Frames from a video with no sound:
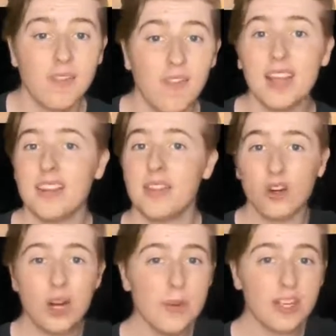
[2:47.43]
finally, the
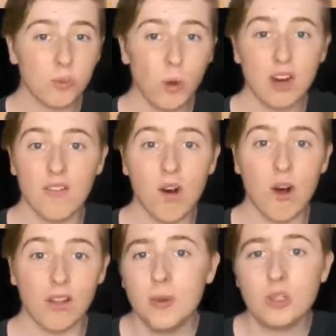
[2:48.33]
creepiest one of
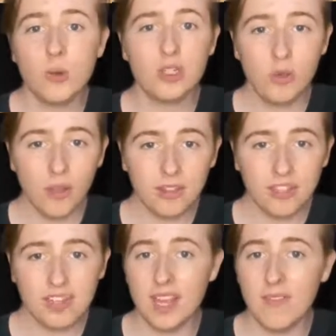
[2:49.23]
all. Between
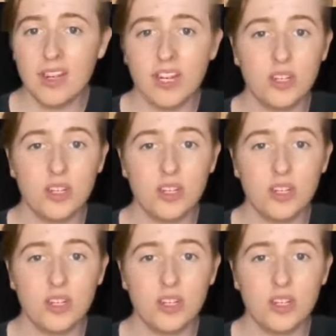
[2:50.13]
2007 and